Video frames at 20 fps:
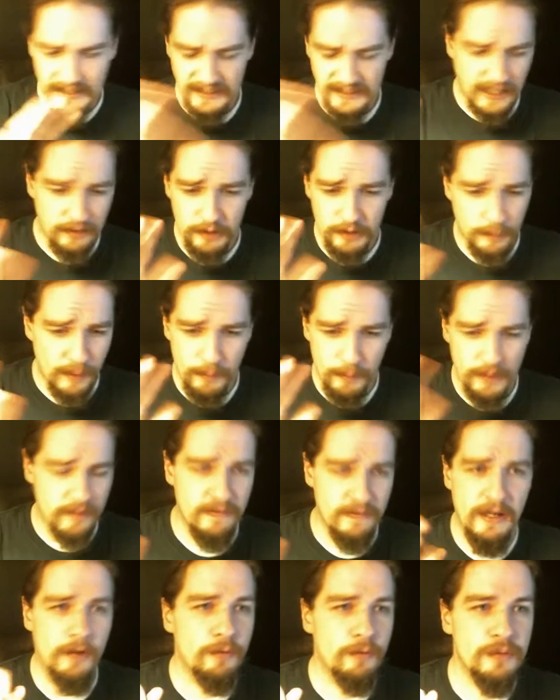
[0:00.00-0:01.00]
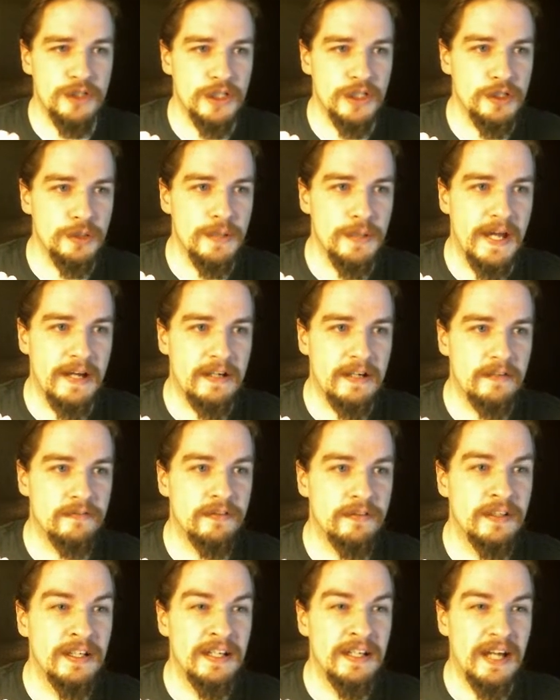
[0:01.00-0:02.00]
Countered by whatever health regen you
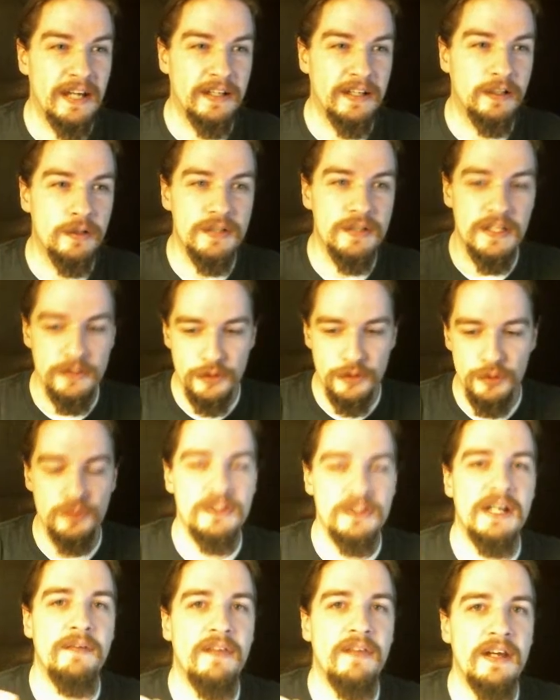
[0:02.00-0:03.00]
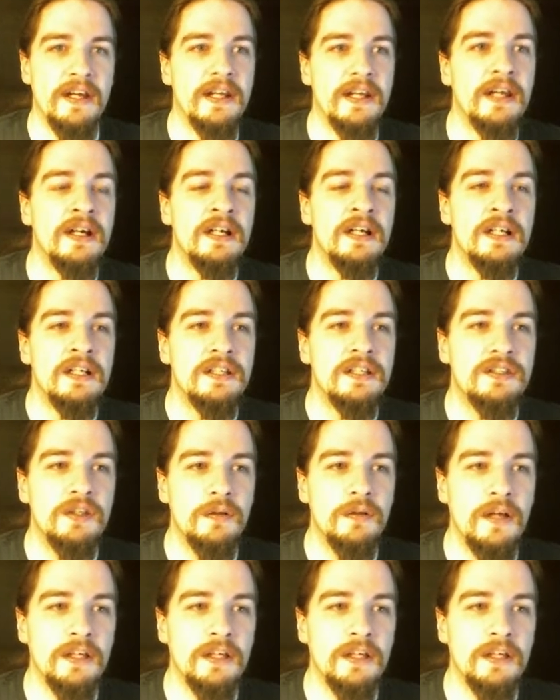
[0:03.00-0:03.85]
have, and it goes on cooldown then. So